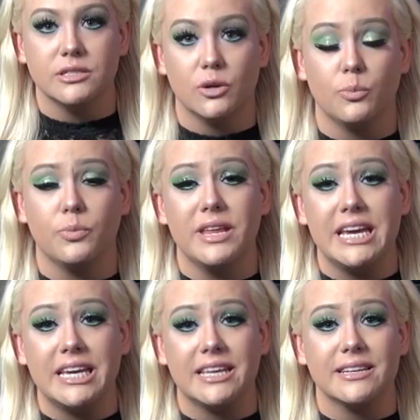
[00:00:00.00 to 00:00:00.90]
So
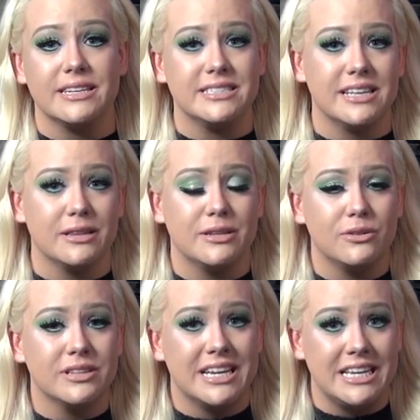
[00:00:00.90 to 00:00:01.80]
Blake is a
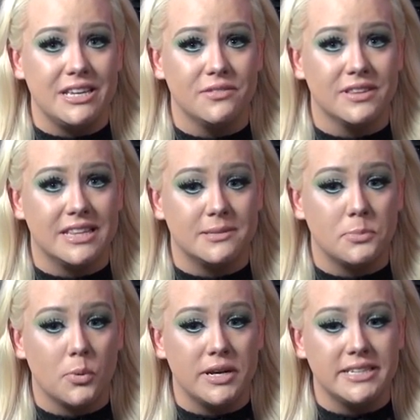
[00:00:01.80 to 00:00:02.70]
little naive at this
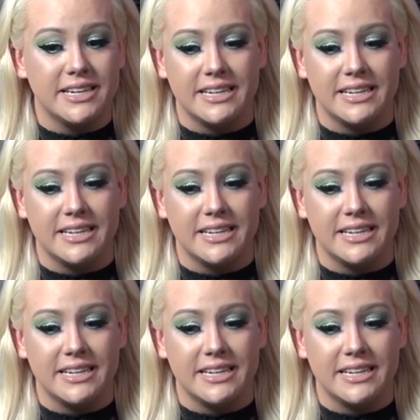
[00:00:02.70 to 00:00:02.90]
point